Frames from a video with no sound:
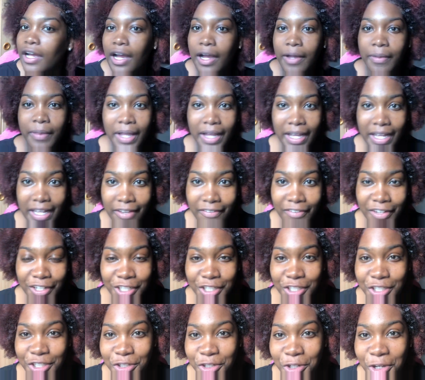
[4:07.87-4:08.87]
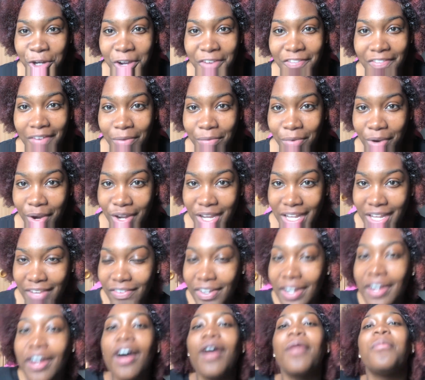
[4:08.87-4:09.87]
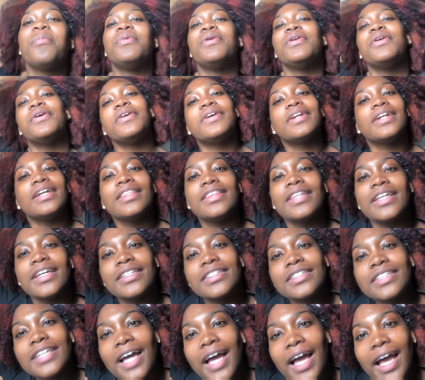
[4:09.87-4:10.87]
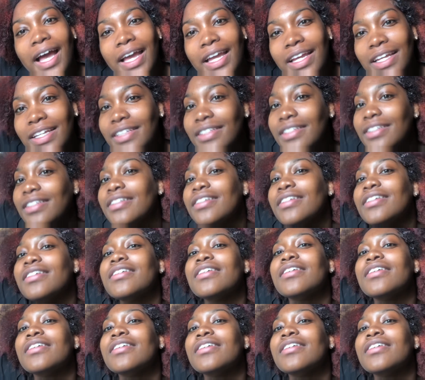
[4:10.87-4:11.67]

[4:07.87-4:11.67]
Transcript: I'm not even sure if I'm even uploading this, guys.